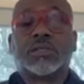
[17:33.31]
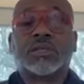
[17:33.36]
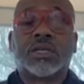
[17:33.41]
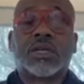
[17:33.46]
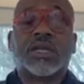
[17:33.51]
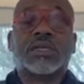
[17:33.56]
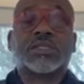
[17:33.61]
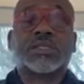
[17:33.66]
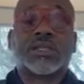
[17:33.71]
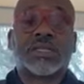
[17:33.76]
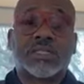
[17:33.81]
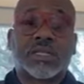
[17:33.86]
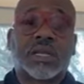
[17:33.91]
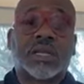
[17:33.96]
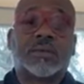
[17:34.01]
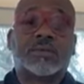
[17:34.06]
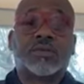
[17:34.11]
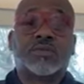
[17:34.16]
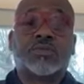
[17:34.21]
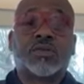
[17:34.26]
Look at it as a
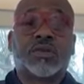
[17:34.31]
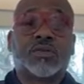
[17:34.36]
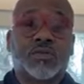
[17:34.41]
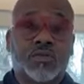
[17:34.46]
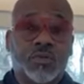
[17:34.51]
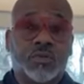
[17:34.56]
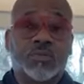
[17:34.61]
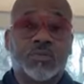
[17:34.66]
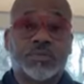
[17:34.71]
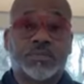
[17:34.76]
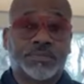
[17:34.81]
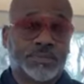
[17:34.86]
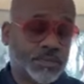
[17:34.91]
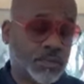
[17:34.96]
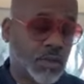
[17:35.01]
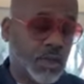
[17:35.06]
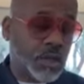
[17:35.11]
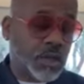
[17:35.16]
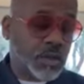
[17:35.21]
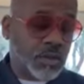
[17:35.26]
time to regroup,
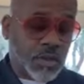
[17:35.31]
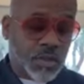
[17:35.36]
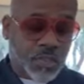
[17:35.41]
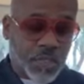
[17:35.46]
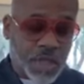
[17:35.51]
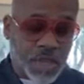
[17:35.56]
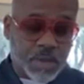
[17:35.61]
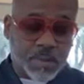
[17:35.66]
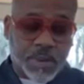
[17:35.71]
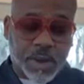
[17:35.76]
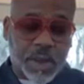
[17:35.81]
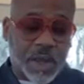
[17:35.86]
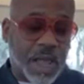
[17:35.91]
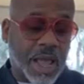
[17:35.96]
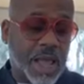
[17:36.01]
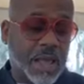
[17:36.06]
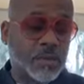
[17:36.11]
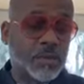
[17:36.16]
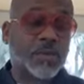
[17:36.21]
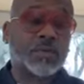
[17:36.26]
to think about
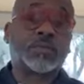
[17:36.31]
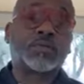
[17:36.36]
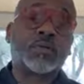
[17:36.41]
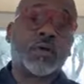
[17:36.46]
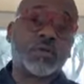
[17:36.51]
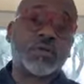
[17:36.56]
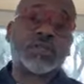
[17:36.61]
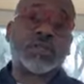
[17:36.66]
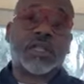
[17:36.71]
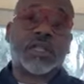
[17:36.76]
how to approach